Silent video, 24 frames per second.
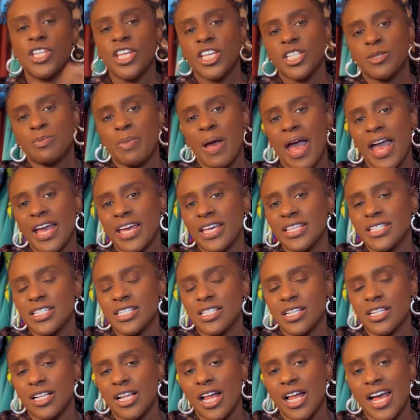things back into
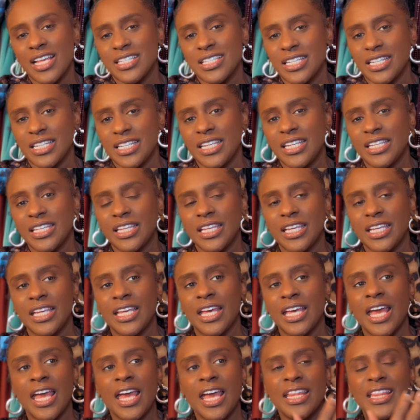the closet neatly.
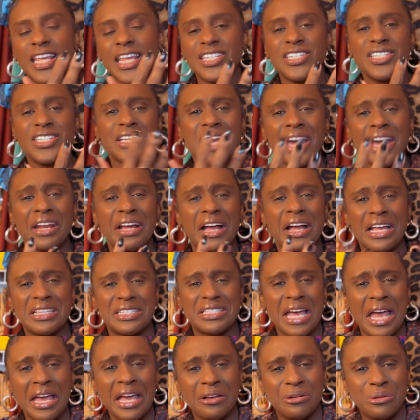They just kind of got
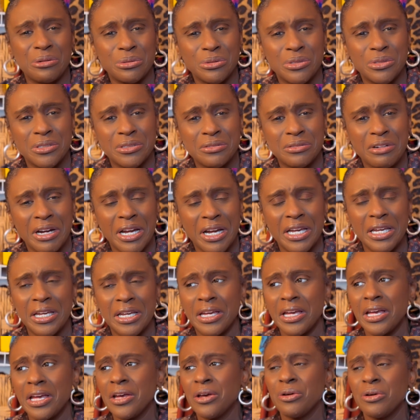tangled, right?
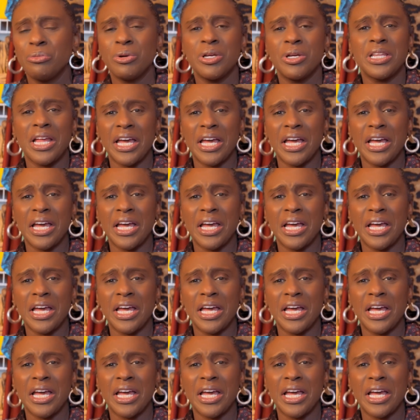With